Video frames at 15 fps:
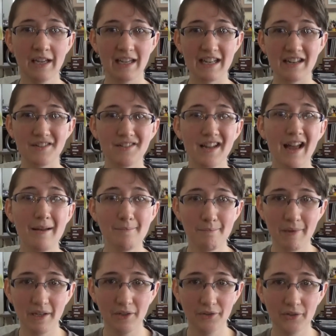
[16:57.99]
It is not
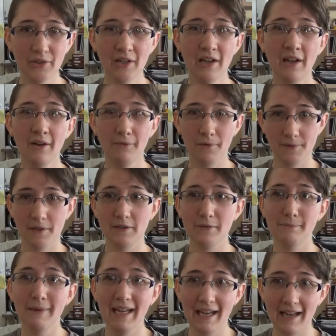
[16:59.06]
built for the
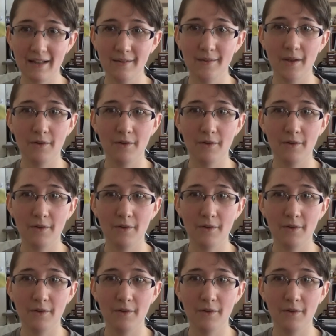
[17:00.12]
demands